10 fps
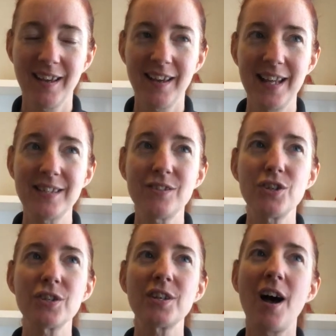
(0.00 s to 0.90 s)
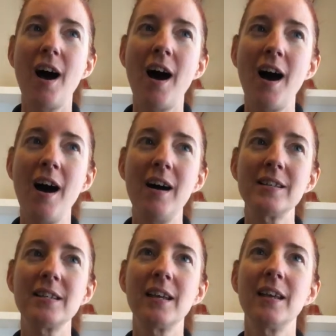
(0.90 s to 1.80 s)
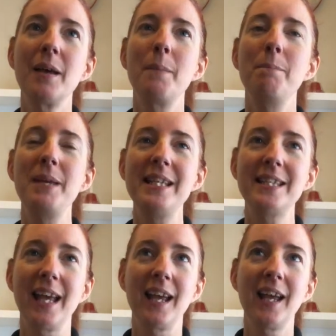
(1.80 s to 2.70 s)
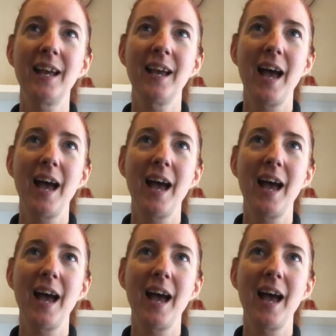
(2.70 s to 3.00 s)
It's just our heart beating